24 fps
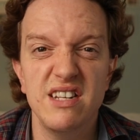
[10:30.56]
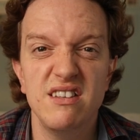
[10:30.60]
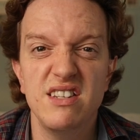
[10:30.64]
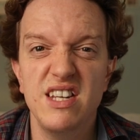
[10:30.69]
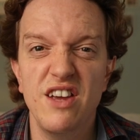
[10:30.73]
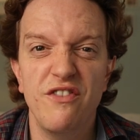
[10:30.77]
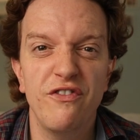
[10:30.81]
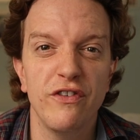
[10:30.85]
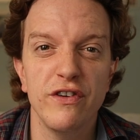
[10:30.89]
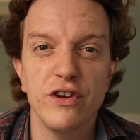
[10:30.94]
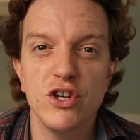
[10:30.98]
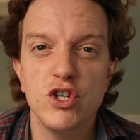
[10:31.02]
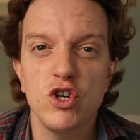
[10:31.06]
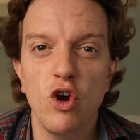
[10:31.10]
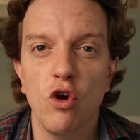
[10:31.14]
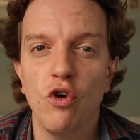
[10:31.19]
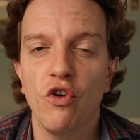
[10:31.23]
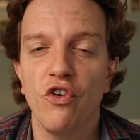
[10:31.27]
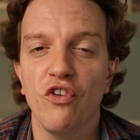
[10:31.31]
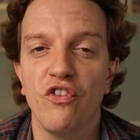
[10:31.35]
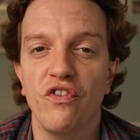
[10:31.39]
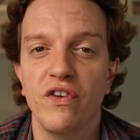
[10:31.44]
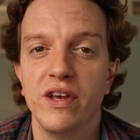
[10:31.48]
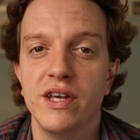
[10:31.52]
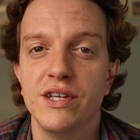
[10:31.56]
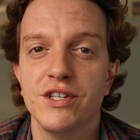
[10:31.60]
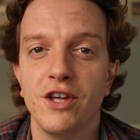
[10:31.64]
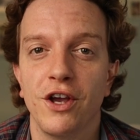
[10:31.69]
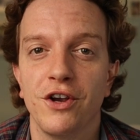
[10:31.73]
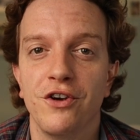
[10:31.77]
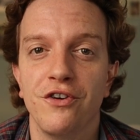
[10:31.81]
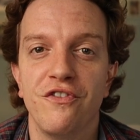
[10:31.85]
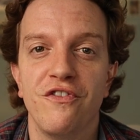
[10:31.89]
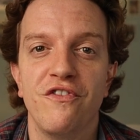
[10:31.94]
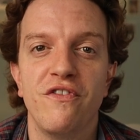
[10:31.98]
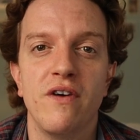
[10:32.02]
in different geographies
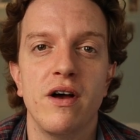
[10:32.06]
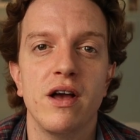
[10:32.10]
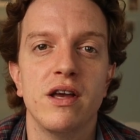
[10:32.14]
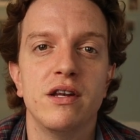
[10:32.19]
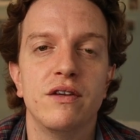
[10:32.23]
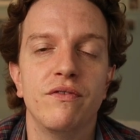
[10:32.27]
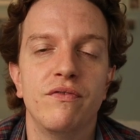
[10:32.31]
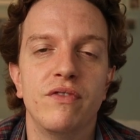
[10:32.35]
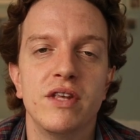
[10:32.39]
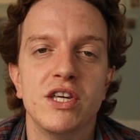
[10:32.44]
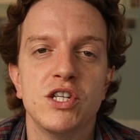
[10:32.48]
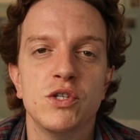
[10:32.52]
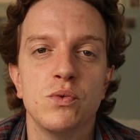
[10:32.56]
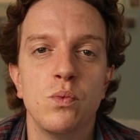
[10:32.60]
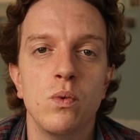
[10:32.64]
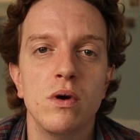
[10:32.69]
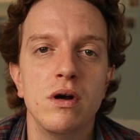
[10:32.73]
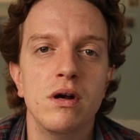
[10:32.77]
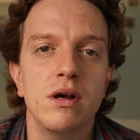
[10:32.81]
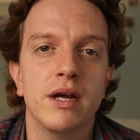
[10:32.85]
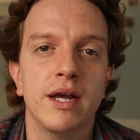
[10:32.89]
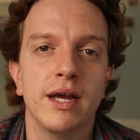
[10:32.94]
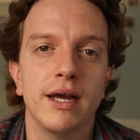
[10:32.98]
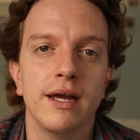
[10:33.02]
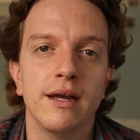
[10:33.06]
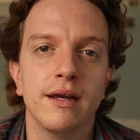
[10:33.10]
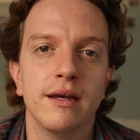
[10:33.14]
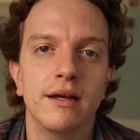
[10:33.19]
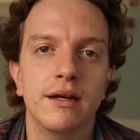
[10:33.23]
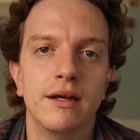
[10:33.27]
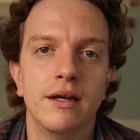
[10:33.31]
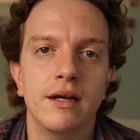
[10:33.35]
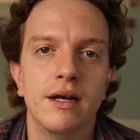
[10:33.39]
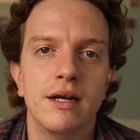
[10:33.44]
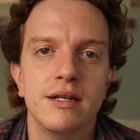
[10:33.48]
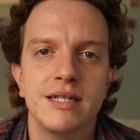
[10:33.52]
I could find of this working.
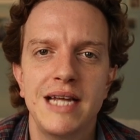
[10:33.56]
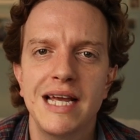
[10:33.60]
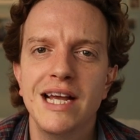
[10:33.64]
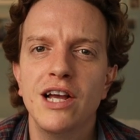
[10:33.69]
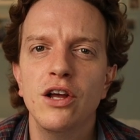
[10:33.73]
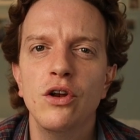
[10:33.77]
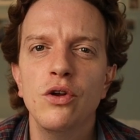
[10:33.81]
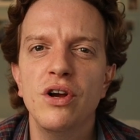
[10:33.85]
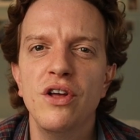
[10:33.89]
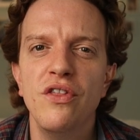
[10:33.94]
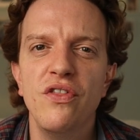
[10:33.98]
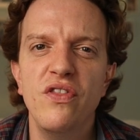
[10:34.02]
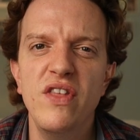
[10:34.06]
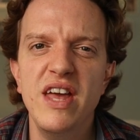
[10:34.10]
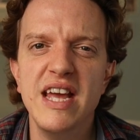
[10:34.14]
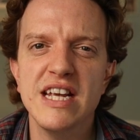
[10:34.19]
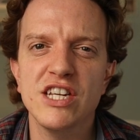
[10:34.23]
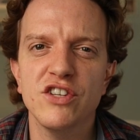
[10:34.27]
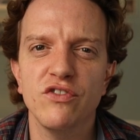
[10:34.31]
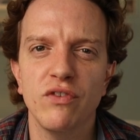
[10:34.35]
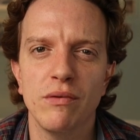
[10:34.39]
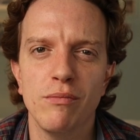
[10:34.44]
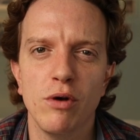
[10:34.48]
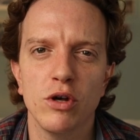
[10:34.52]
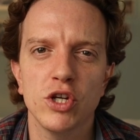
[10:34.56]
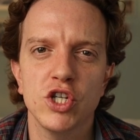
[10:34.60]
Take a look at this from